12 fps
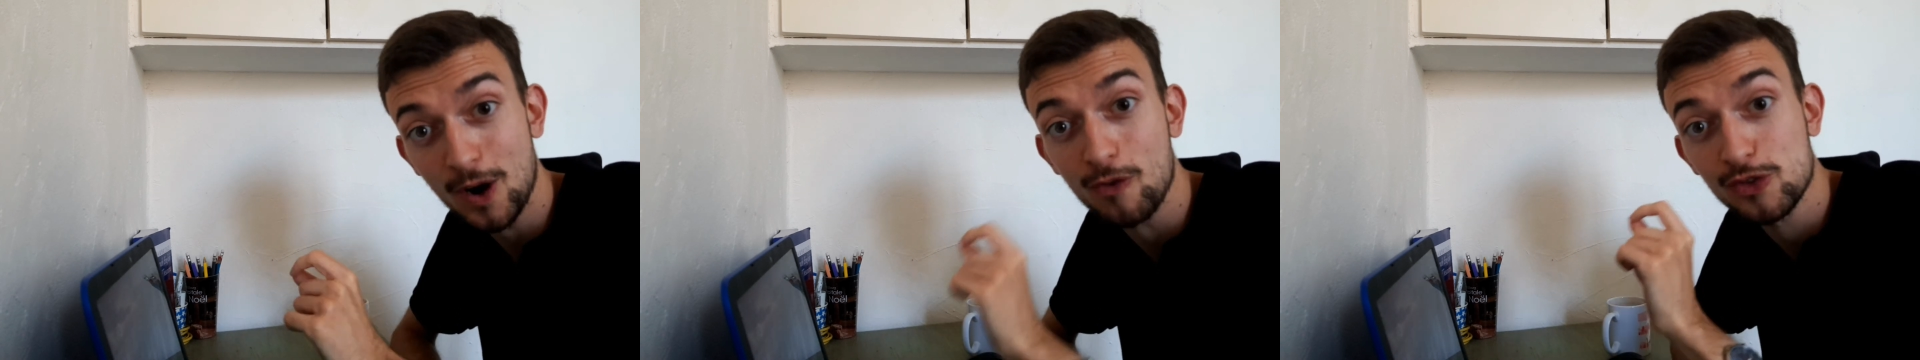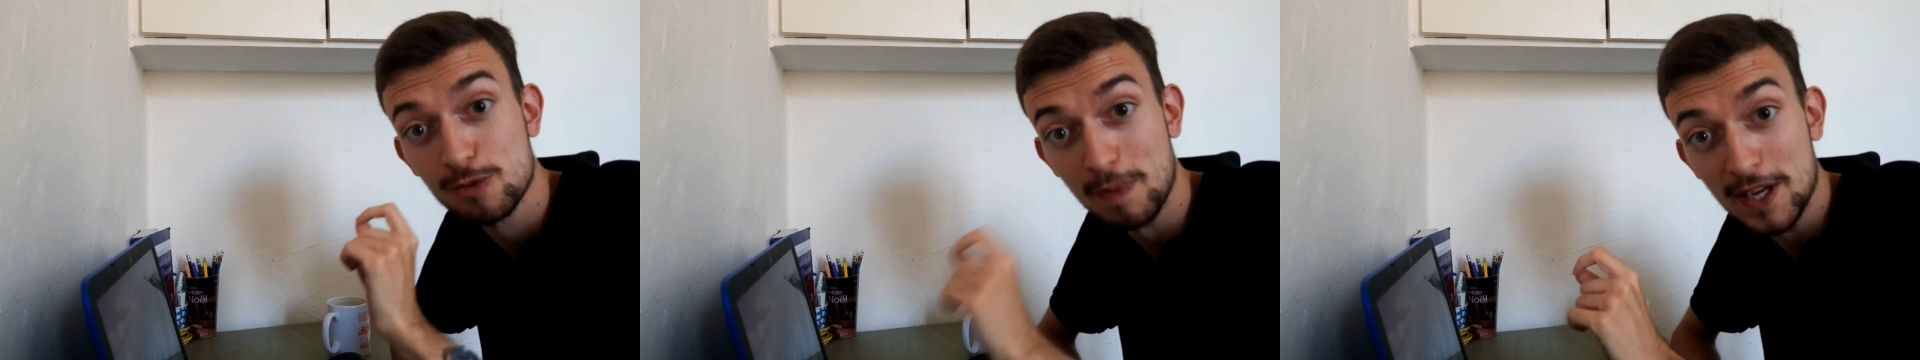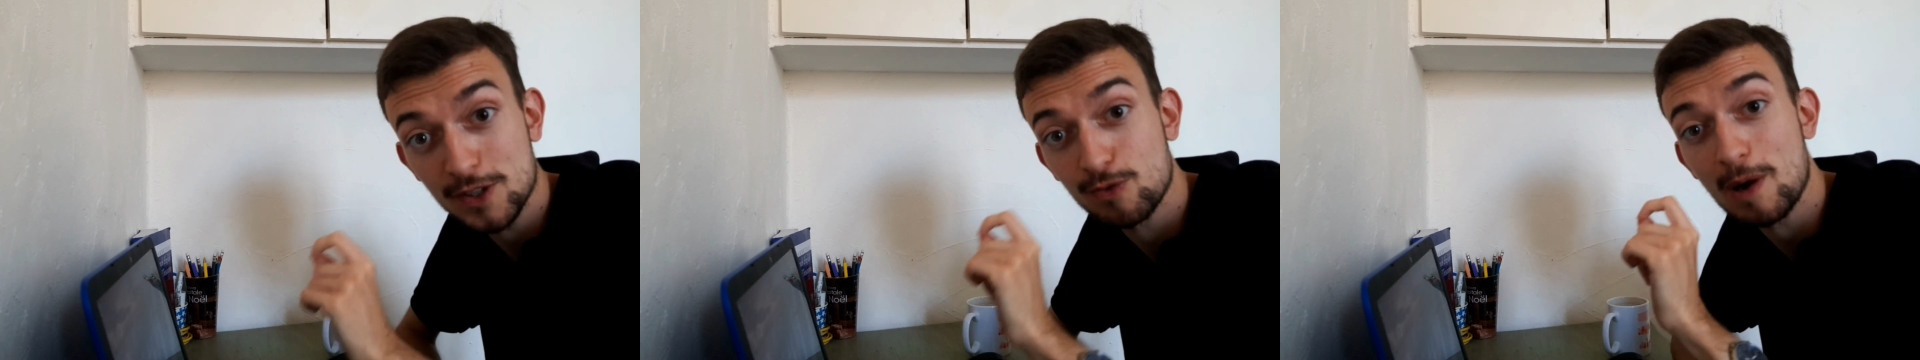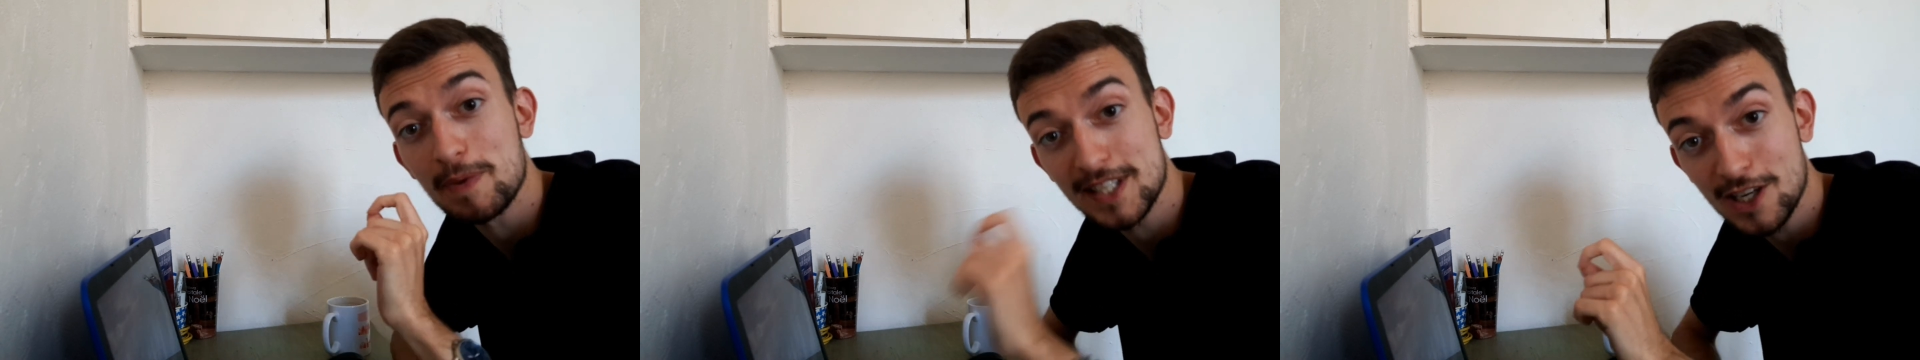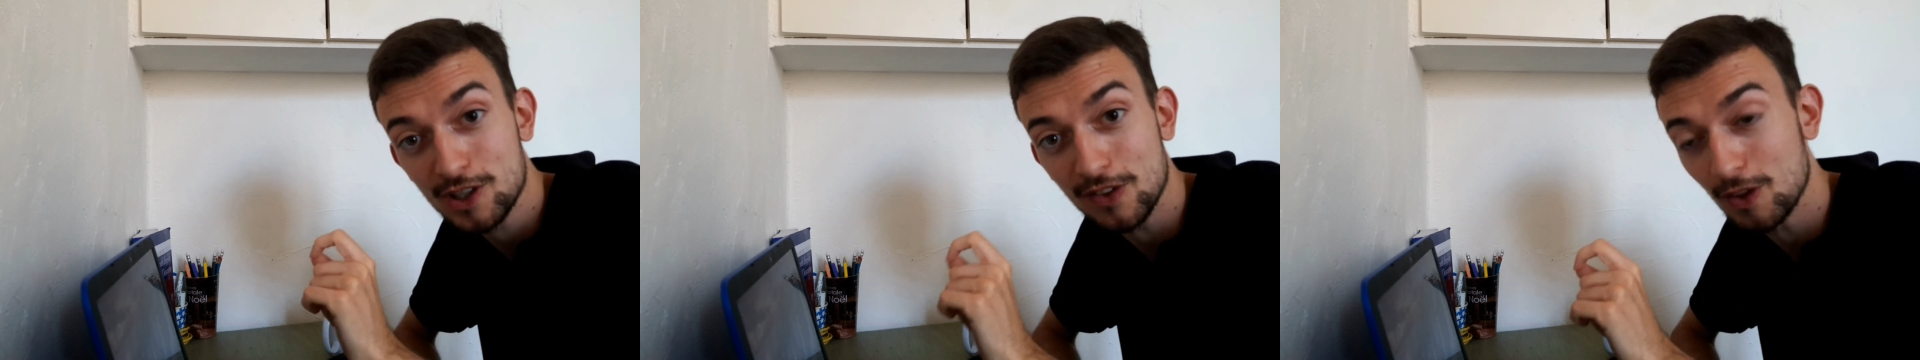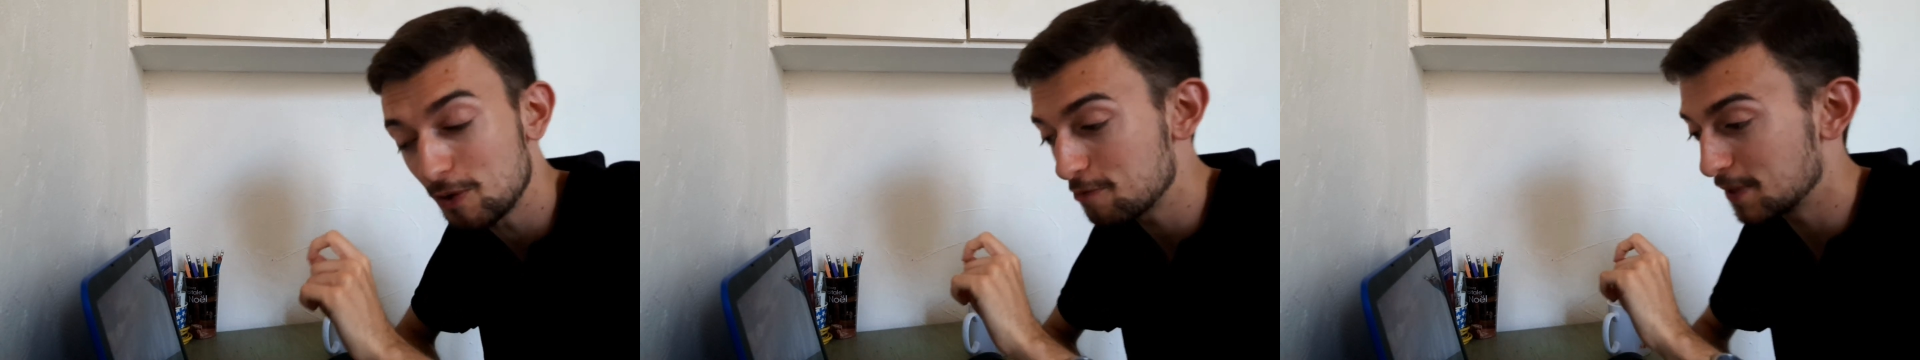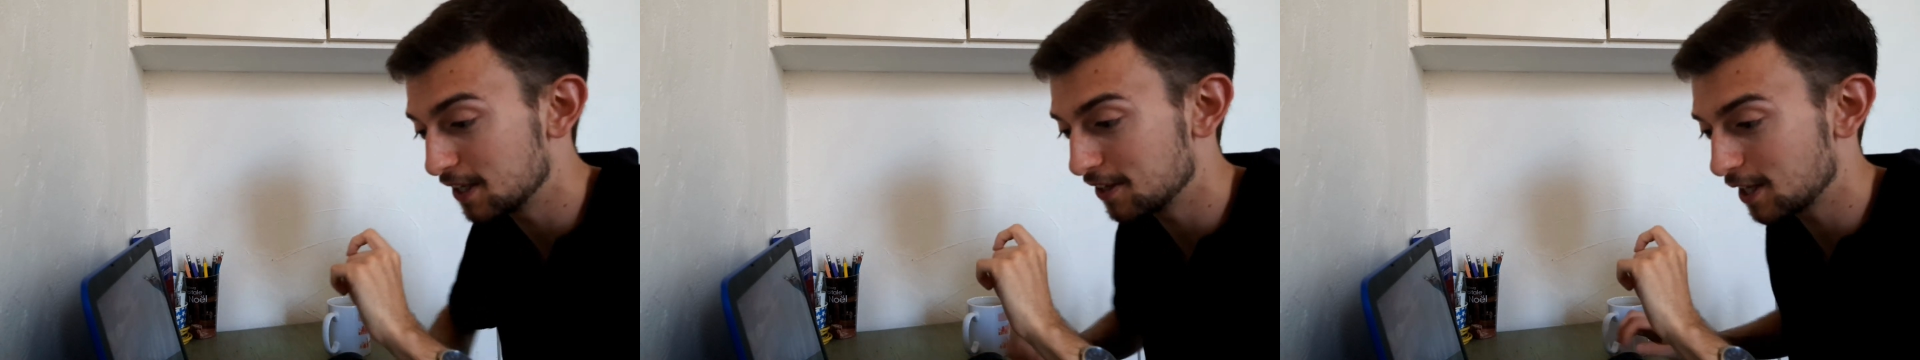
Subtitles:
of spaced repetition that we've been learning